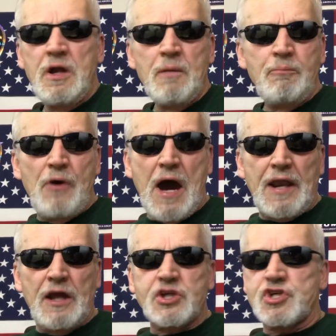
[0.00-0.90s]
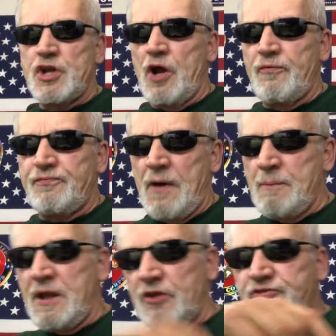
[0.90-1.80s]
products, from
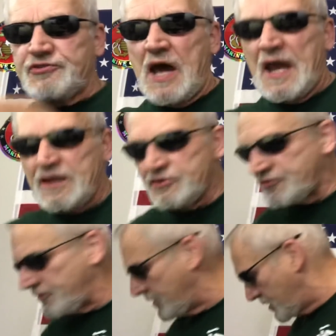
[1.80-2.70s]
his sites